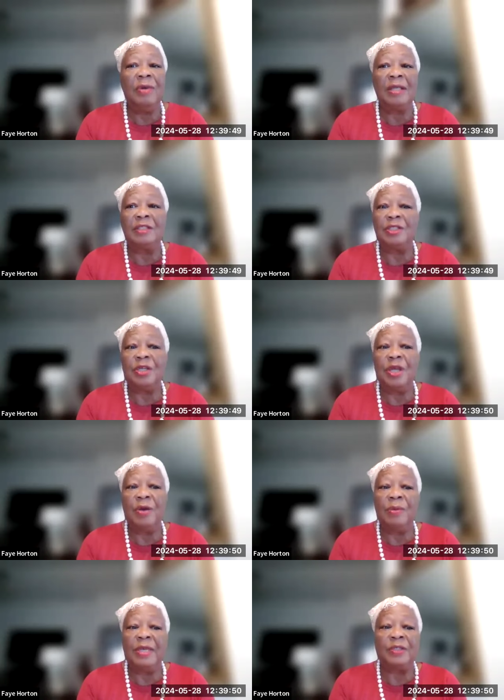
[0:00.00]
want to
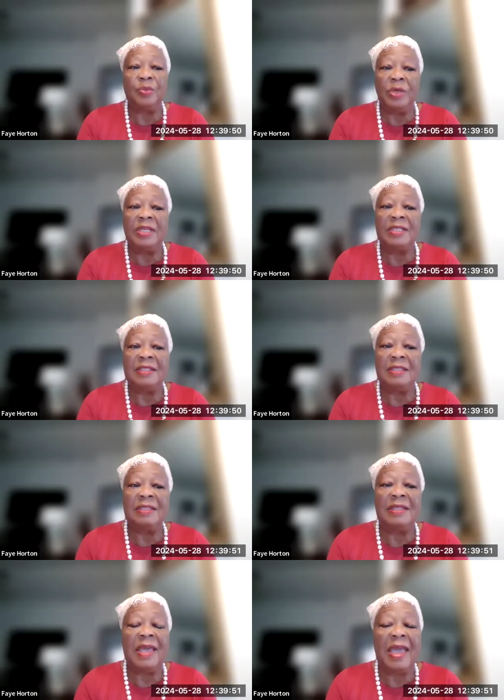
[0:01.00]
know is, what is it
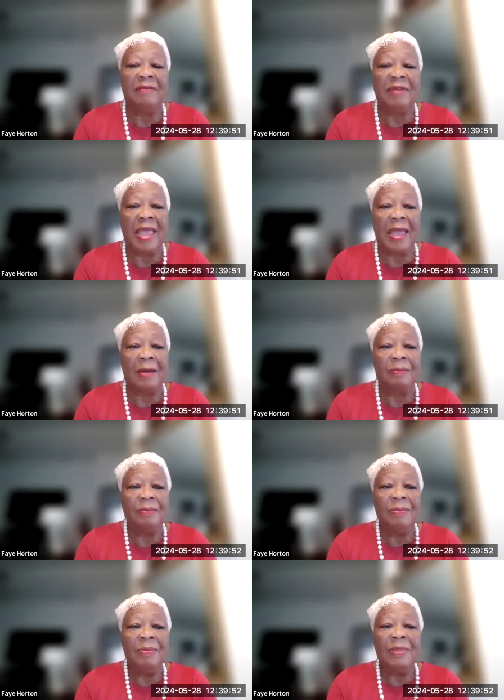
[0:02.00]
that they have now?
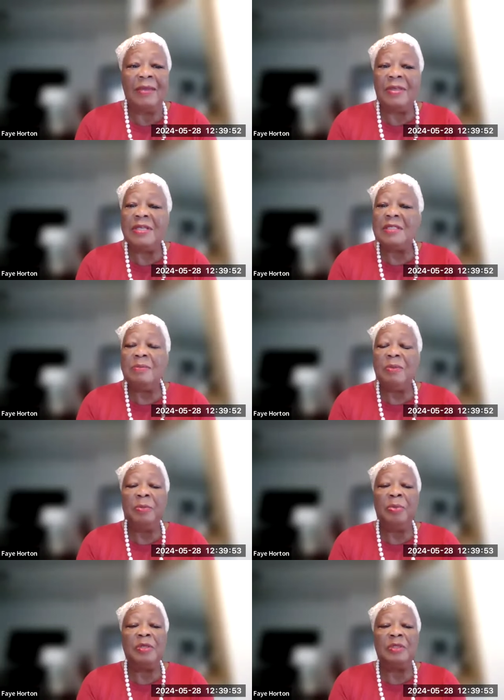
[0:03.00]
Now, this could be
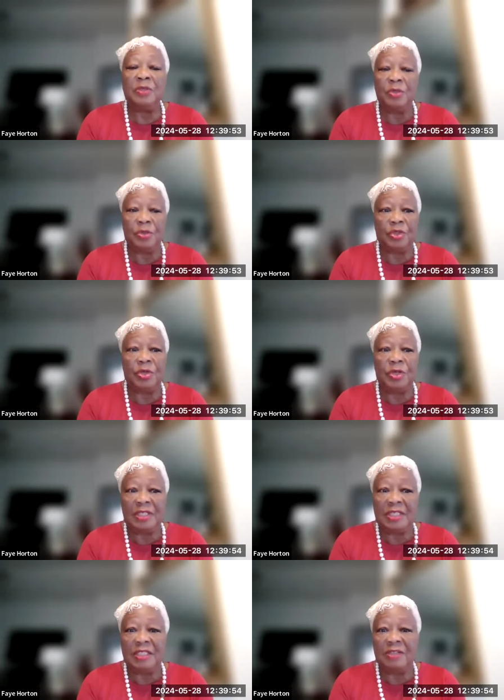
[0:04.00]
a person who's turning
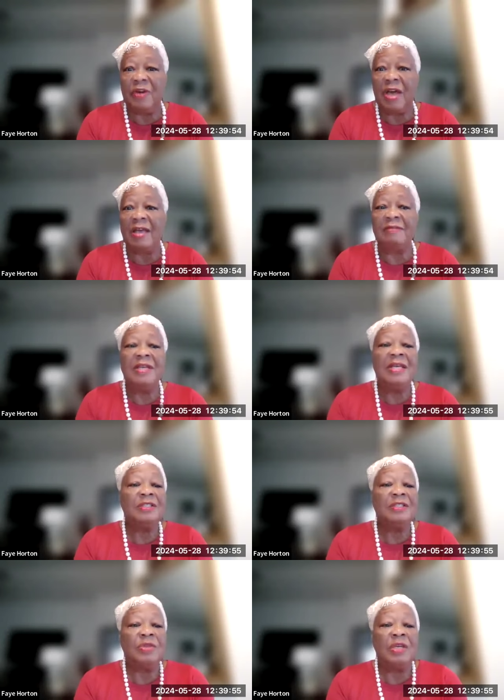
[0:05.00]
65,
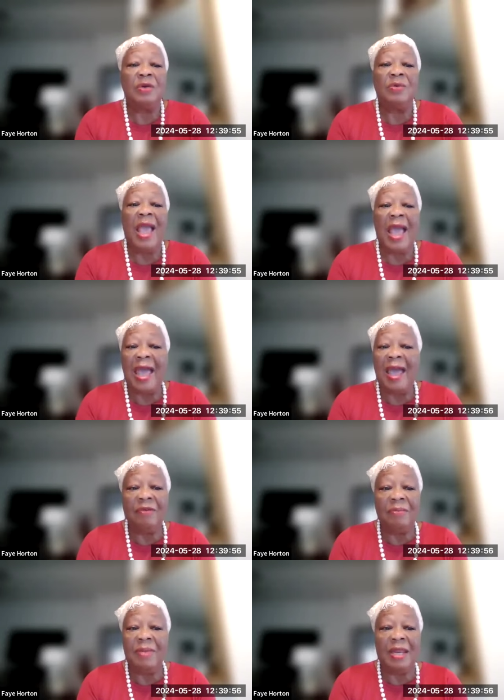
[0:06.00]
so they don't
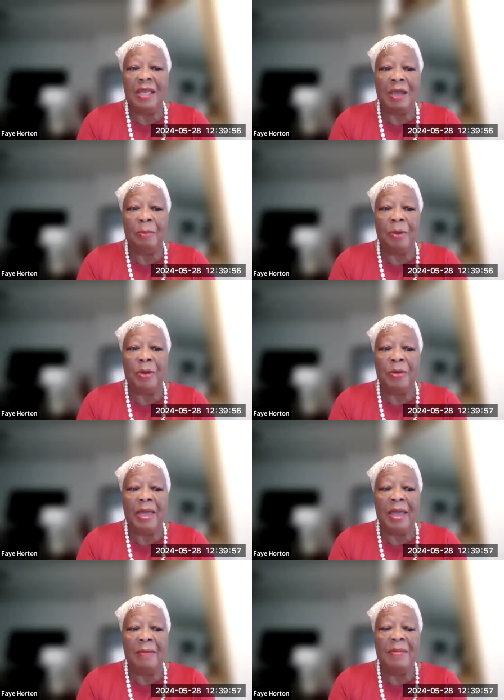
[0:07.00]
have a Medicare
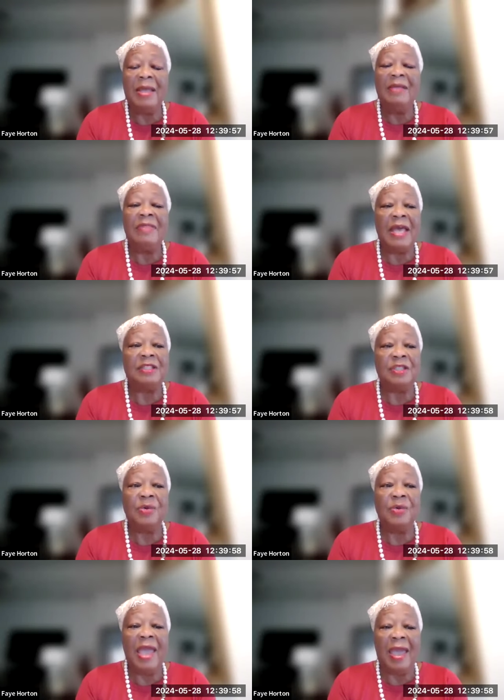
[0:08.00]
program. That's
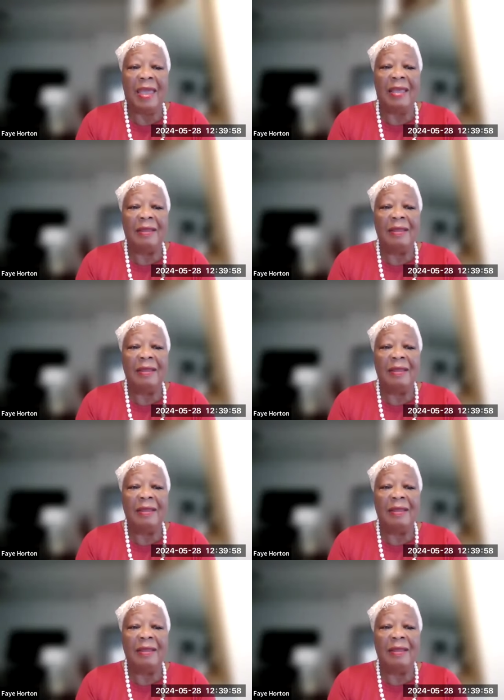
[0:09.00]
okay.